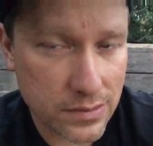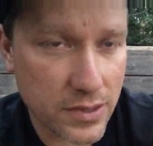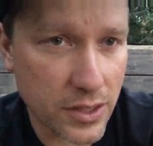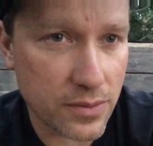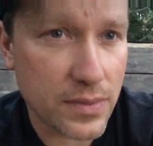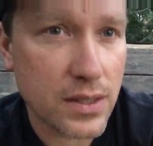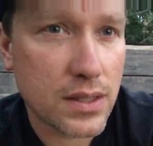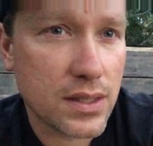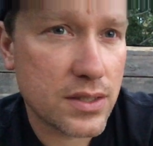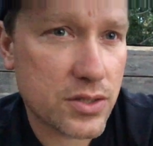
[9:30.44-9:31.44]
You know,
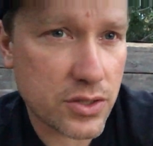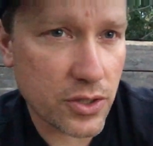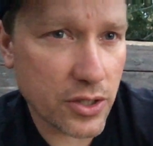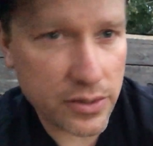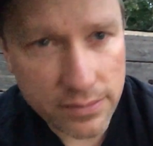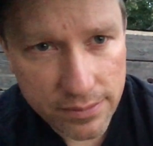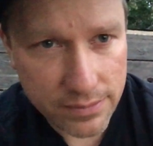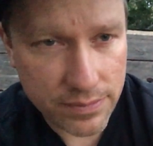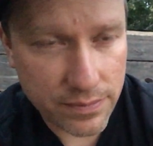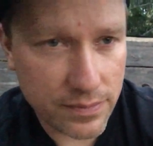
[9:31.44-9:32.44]
stern,
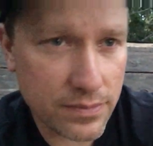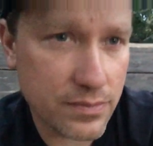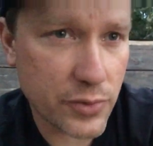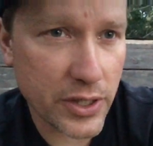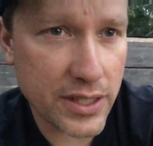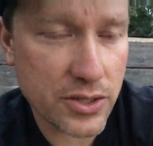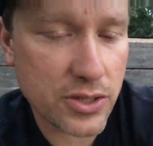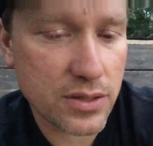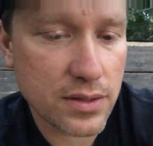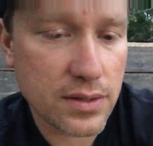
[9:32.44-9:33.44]

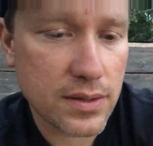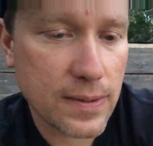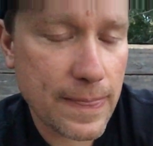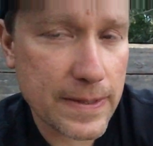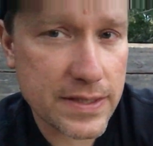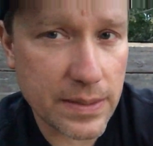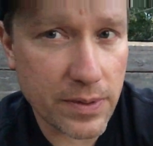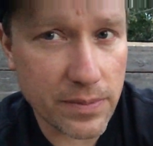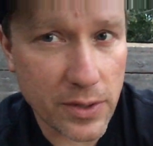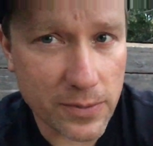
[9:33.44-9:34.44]
bridge, step
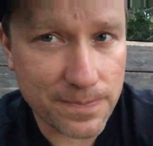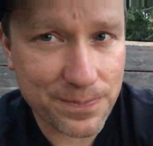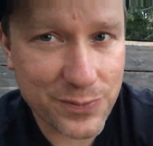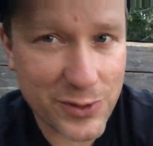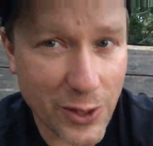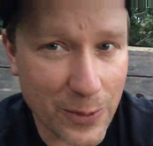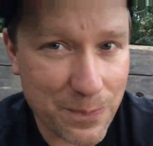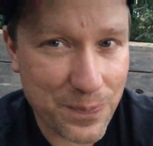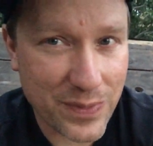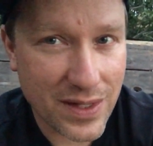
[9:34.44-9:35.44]
on the boat. So,
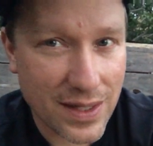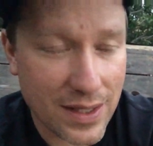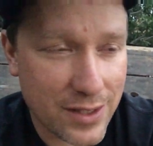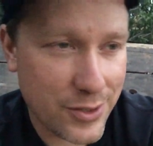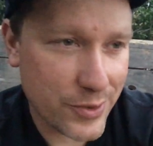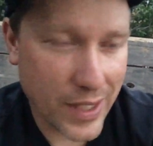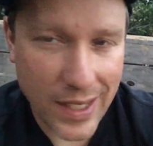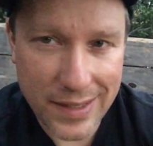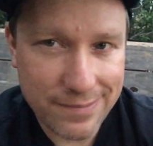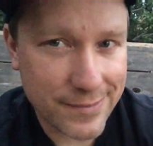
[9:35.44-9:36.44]
new
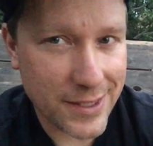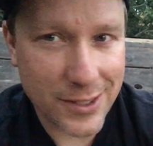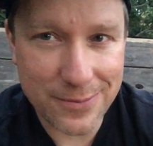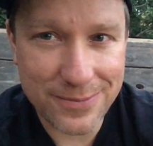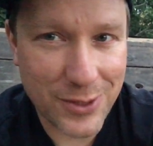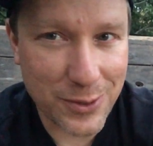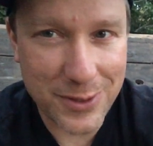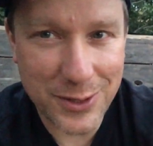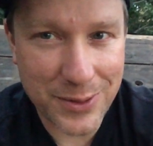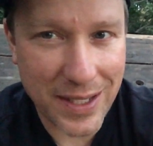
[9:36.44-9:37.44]
guy, you know, totally
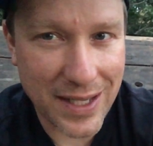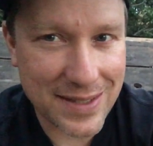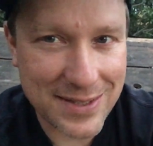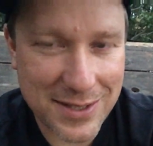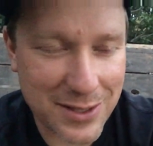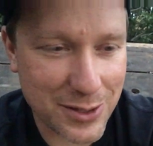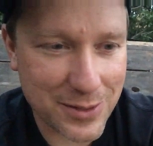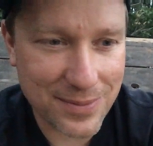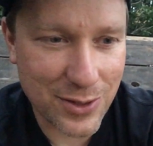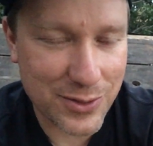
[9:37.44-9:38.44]
new guy, just a little
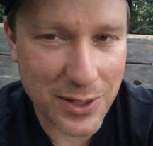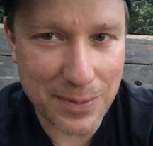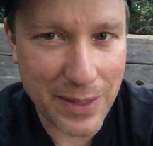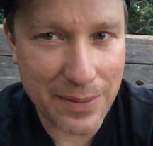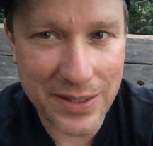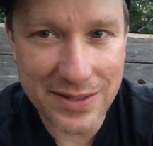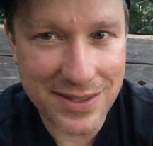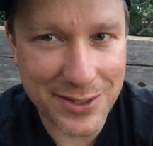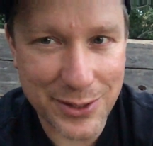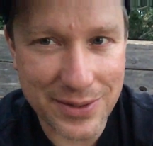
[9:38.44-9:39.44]
Coast Guard baby, just a
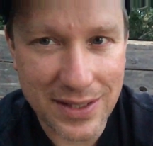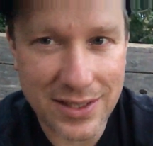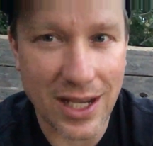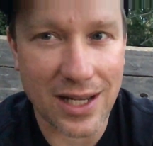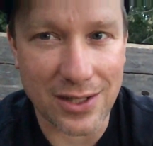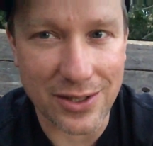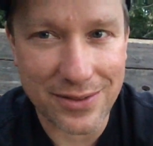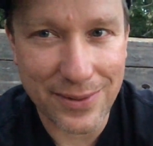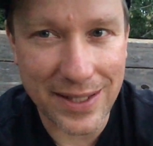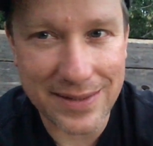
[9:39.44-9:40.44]
little toddler,
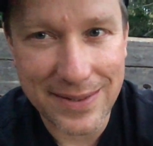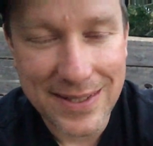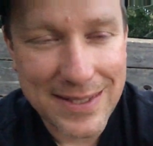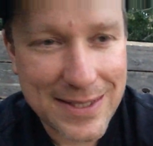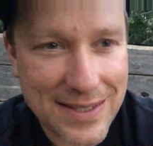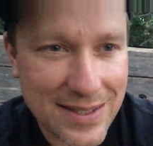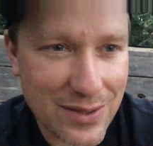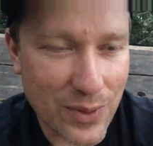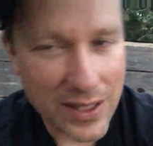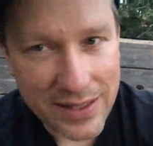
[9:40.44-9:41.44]
right?
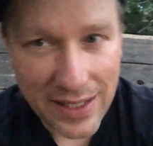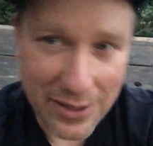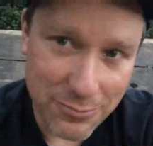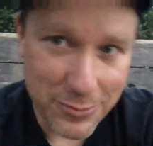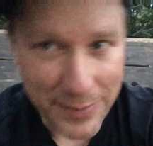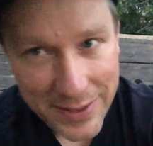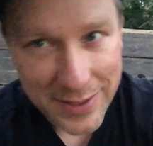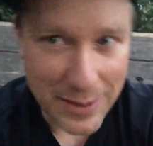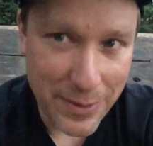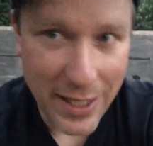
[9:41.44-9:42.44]
Walking down my
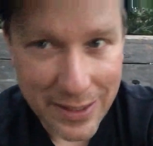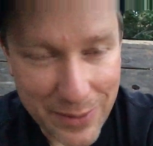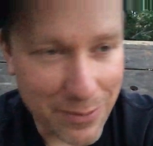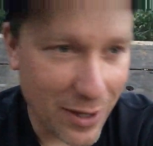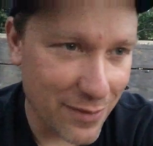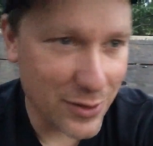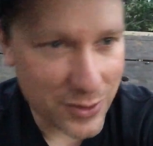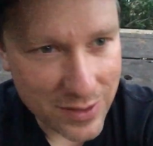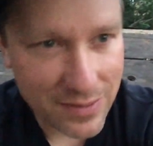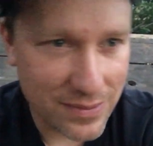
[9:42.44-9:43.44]
sea bag, my
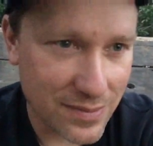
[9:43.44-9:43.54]
Bravos.